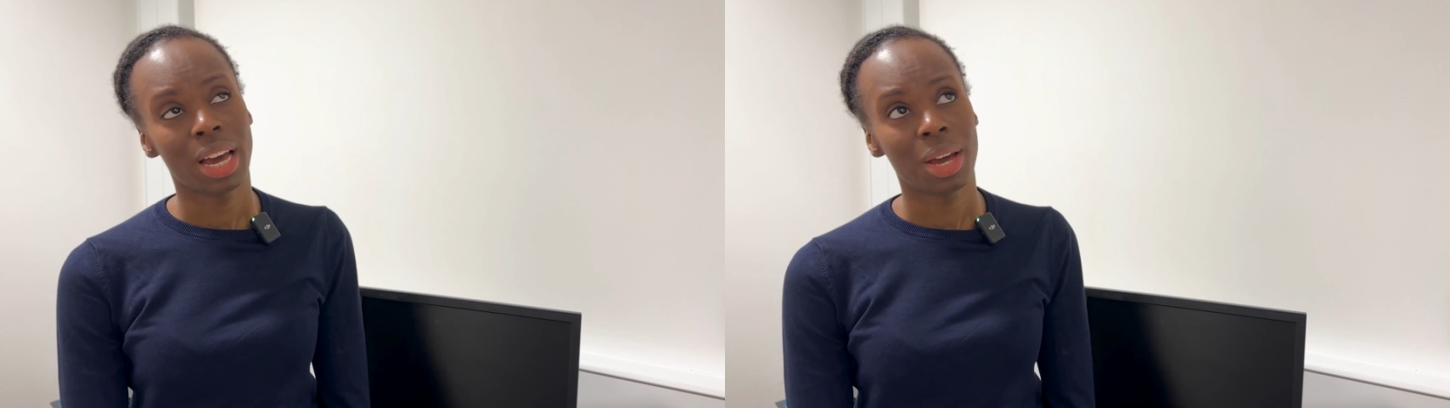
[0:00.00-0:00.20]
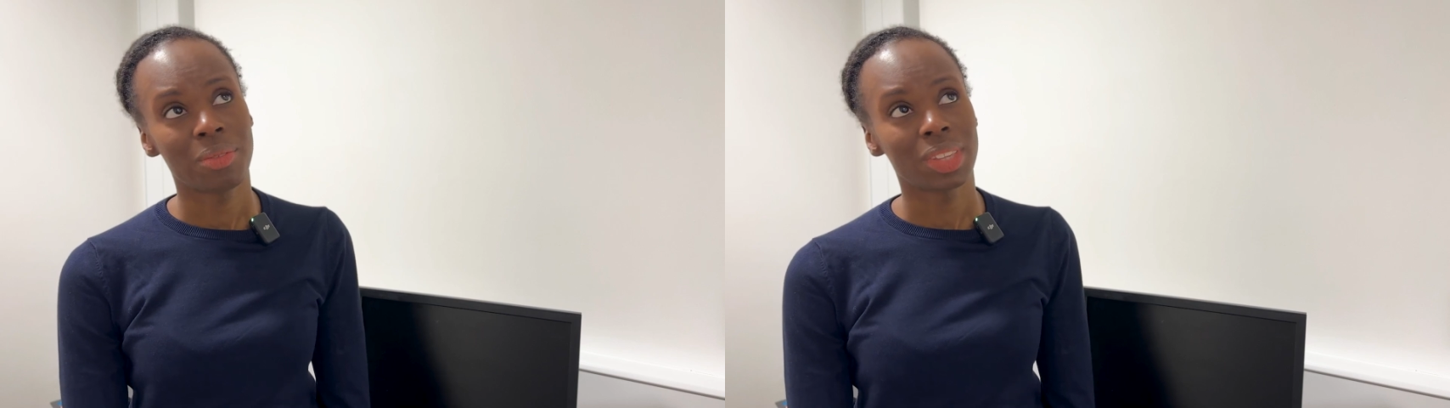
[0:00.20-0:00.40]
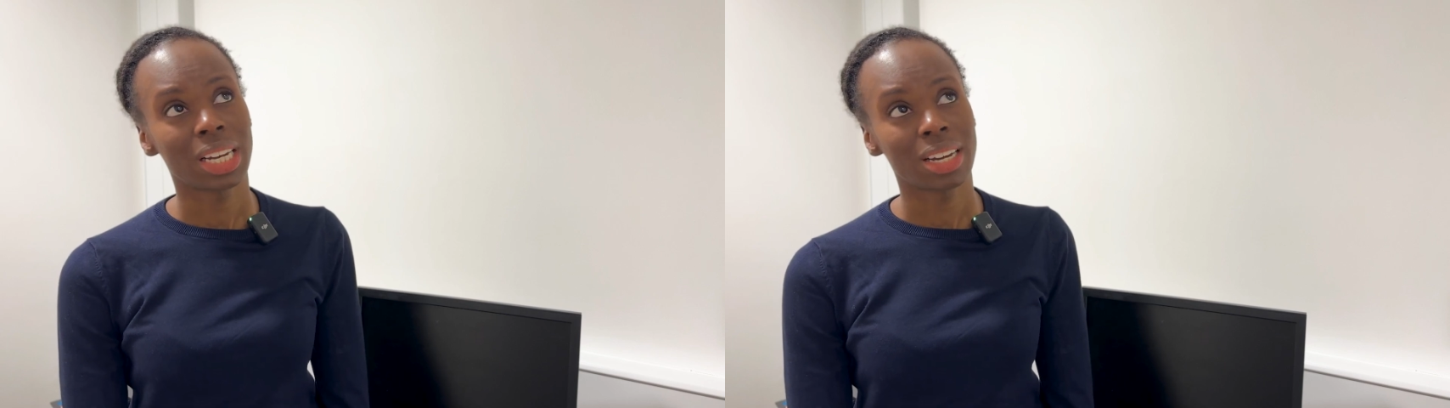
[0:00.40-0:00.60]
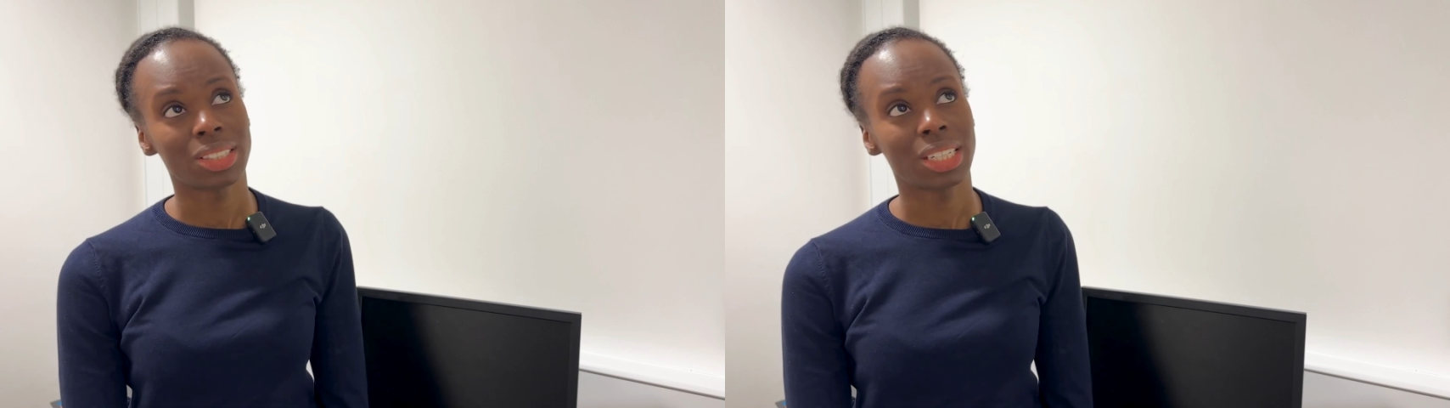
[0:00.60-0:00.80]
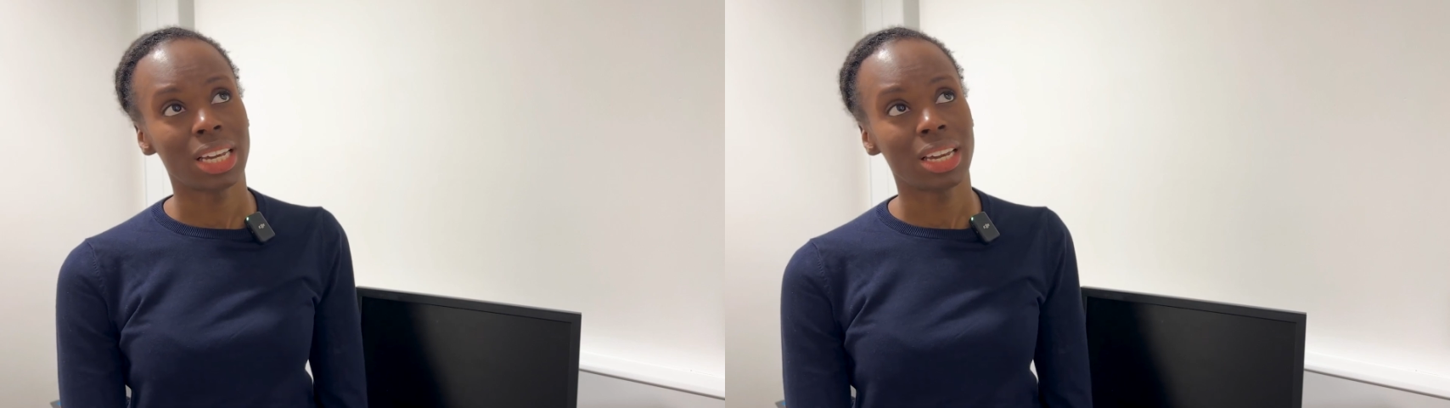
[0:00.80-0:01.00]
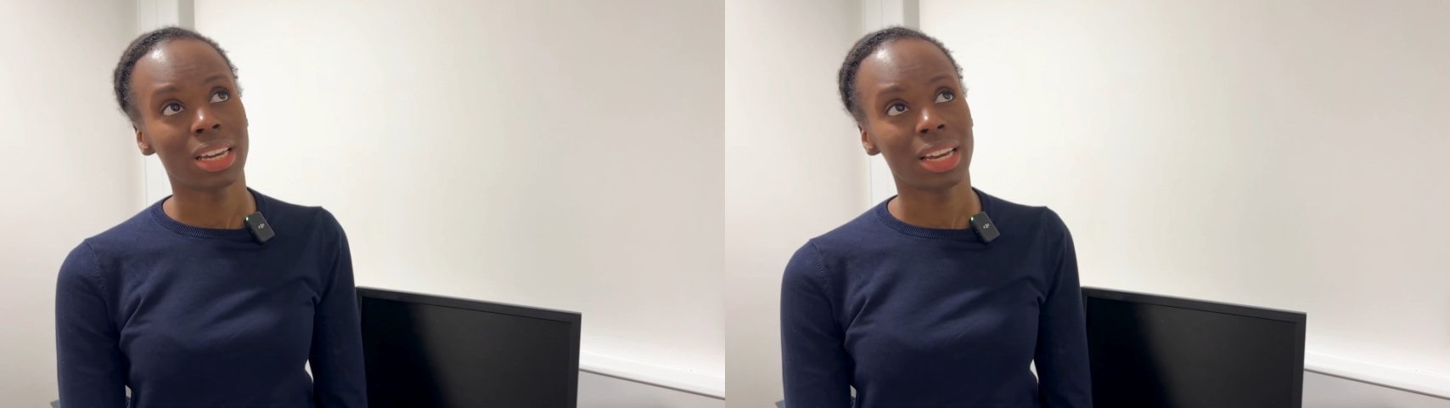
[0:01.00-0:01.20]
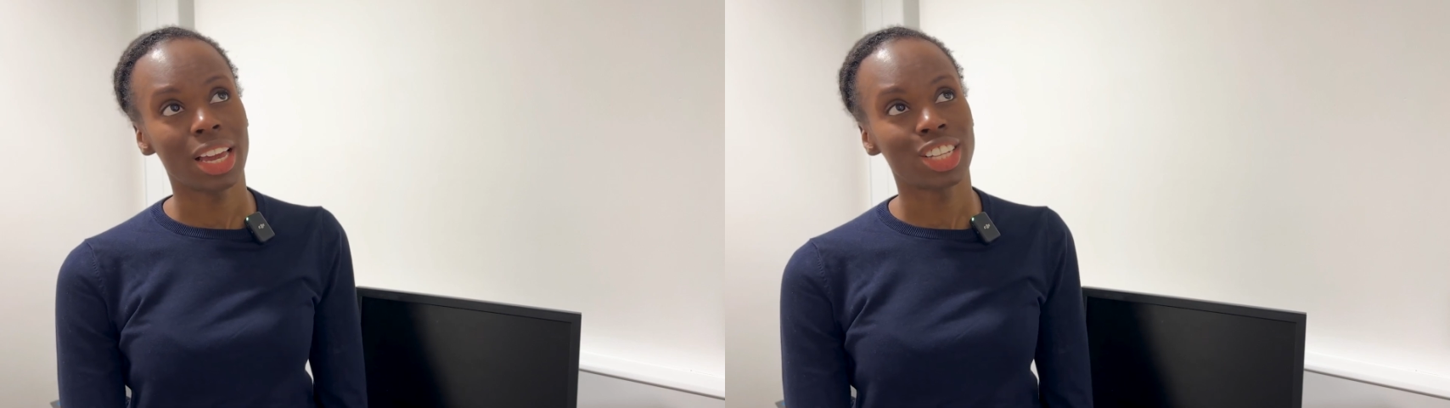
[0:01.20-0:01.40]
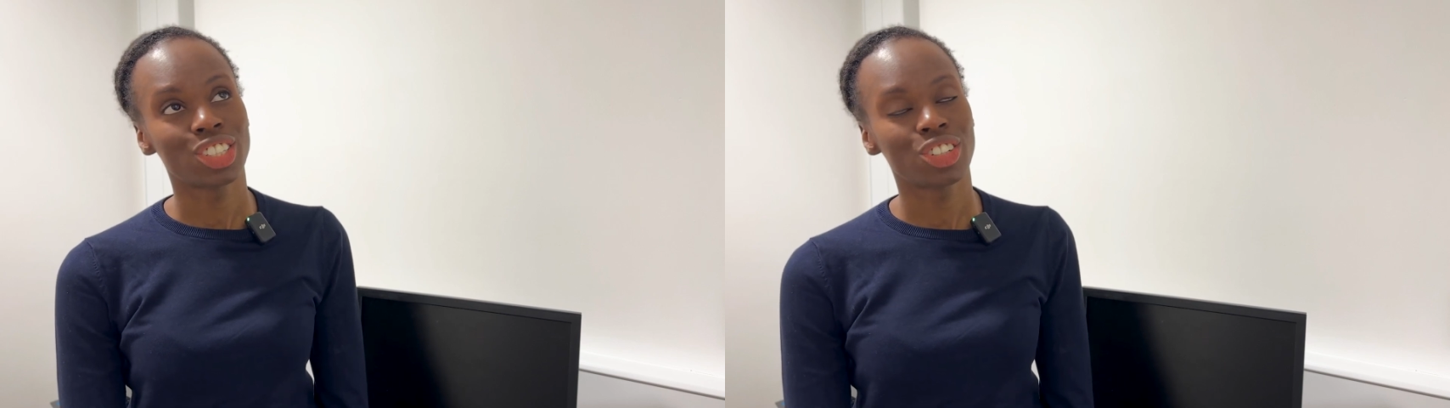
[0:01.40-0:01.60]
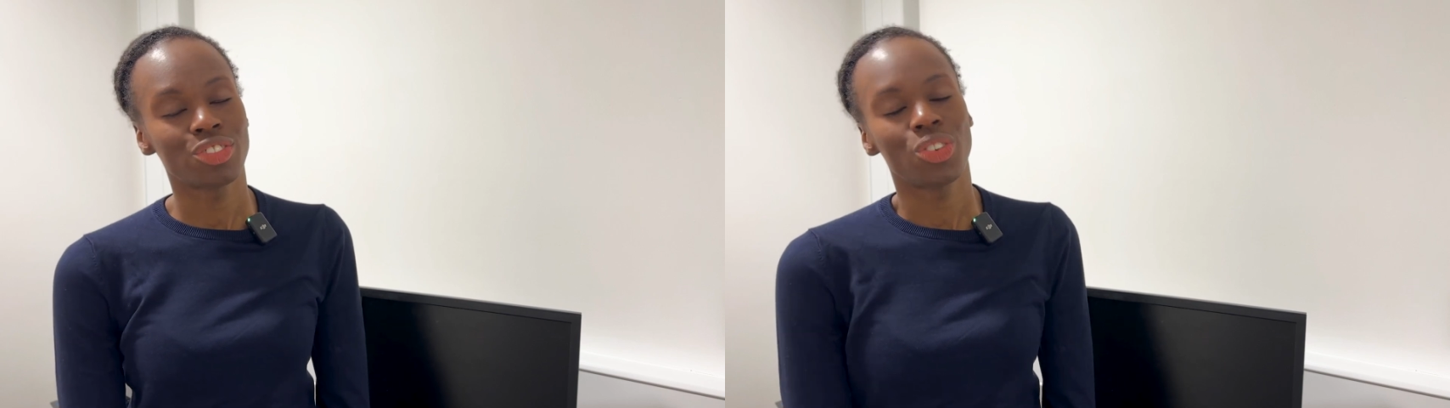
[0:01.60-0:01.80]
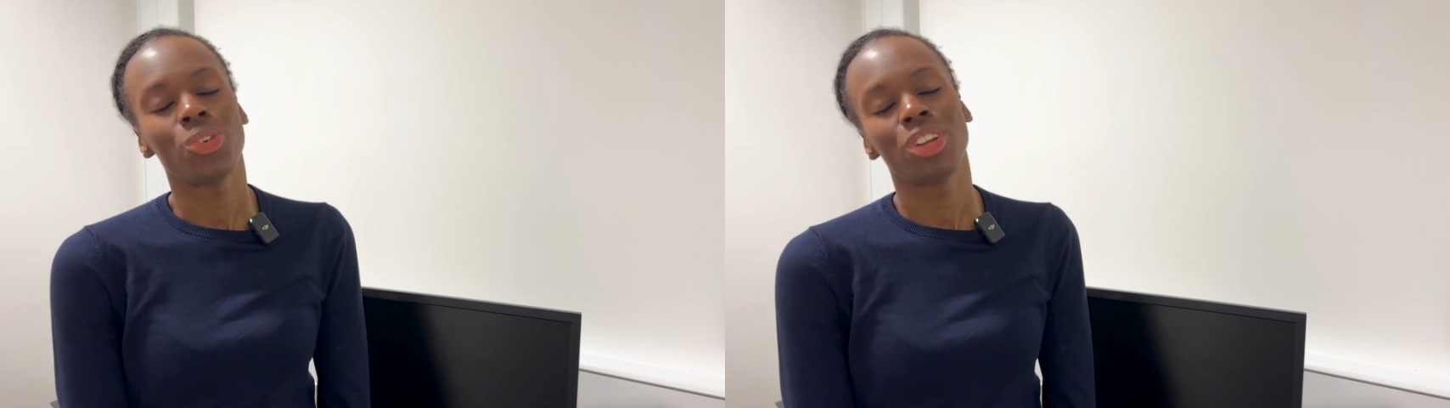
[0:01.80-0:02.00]
that actually it's good
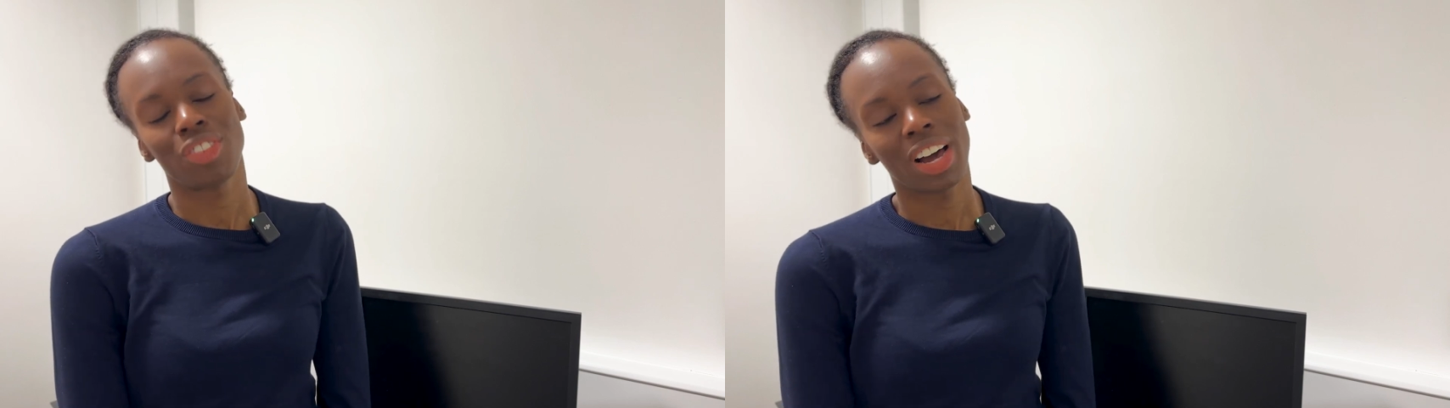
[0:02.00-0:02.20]
for all of